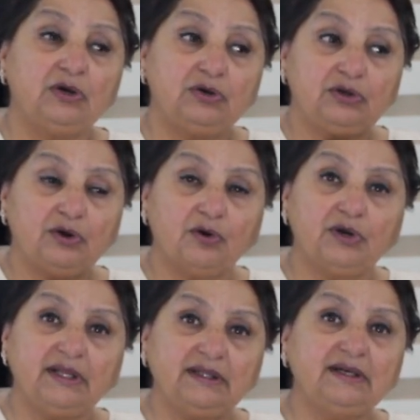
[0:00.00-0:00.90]

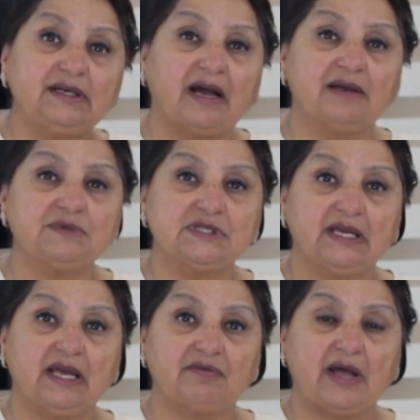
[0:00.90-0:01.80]
during the times they
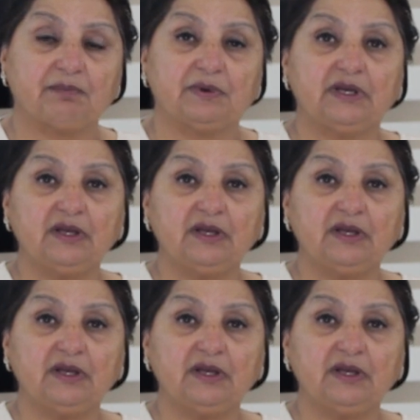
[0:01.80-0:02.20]
have happened.